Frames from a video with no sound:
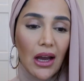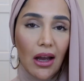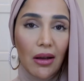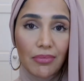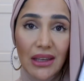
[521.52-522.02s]

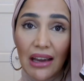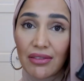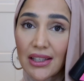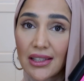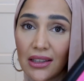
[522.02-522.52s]
yeah,
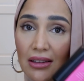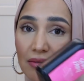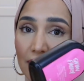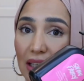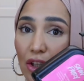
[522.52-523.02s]
if they're still
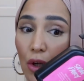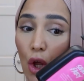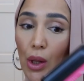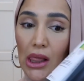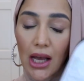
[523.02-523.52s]
in your
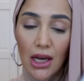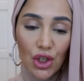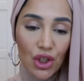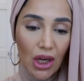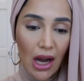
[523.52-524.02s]
local
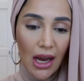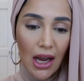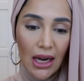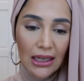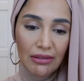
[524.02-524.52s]
Lush, I
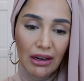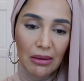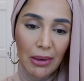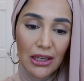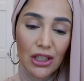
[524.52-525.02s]
highly
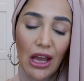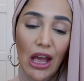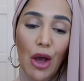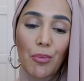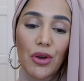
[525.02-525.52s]
recommend.
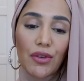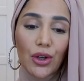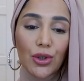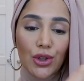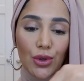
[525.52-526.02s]
Moving
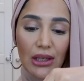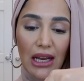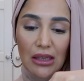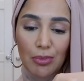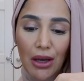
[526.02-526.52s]
on to the
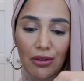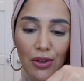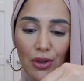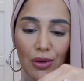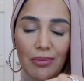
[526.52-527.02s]
next
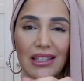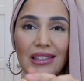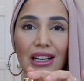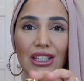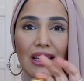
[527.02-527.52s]
perfume. This
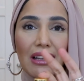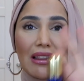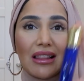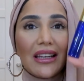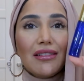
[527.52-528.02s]
is actually a
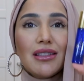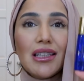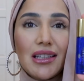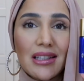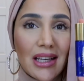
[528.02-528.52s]
little
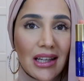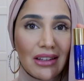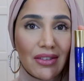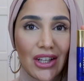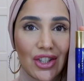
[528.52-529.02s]
teeny
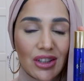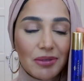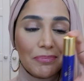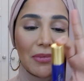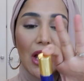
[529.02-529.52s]
tiny
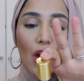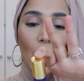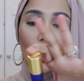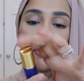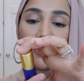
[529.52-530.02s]
version
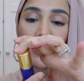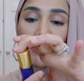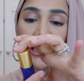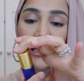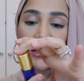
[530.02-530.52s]
of
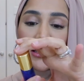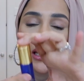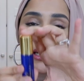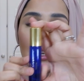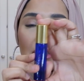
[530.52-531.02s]
Thamine's
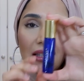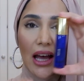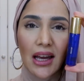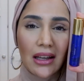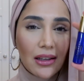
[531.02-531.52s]

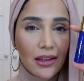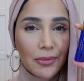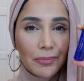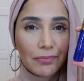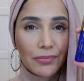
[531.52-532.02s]
Nasak.
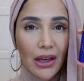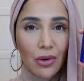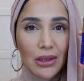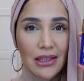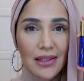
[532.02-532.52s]
I
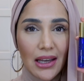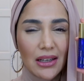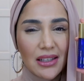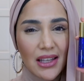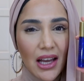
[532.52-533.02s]
want to say
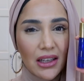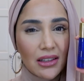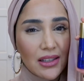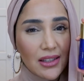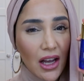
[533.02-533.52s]

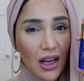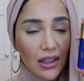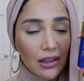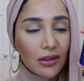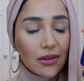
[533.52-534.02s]
Nasak.